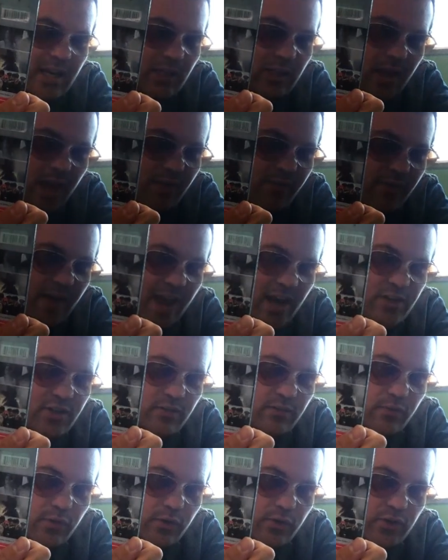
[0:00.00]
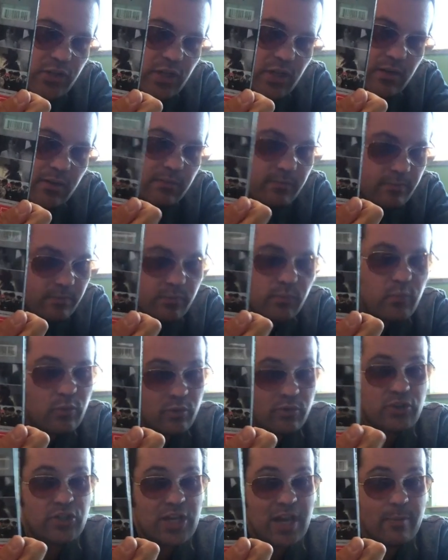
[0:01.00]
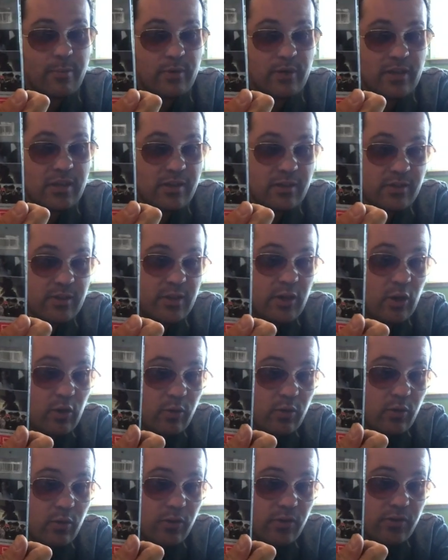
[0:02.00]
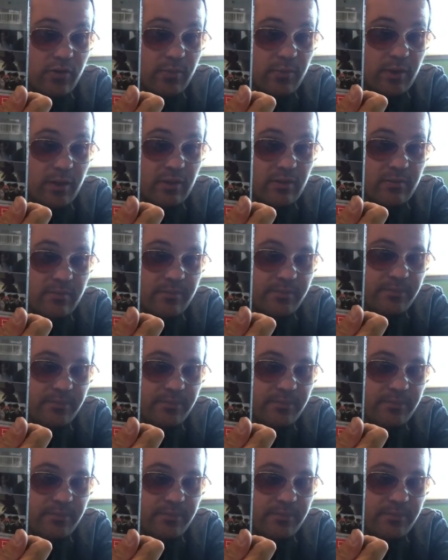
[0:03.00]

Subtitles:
a live action version. Well, in Japanese though, of course, but